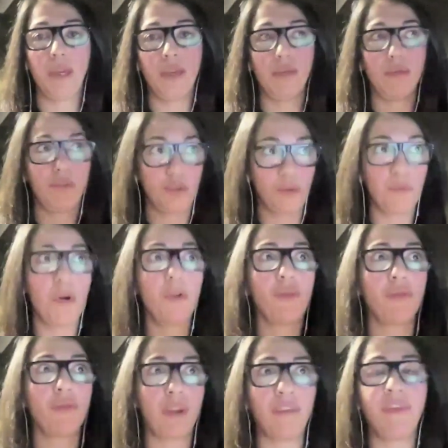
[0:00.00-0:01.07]
And
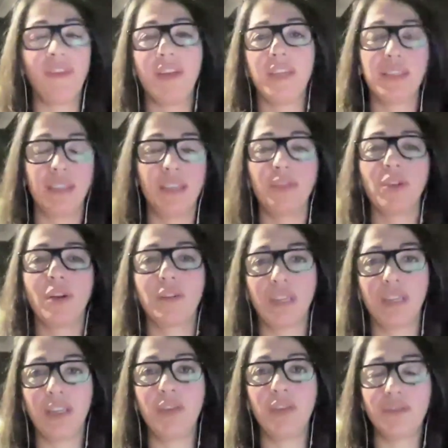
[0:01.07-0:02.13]
tomorrow, our first things are going
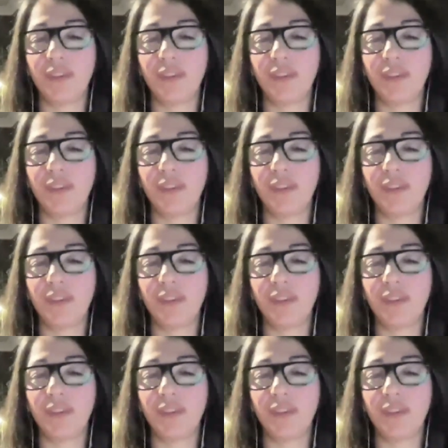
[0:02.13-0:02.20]
to need to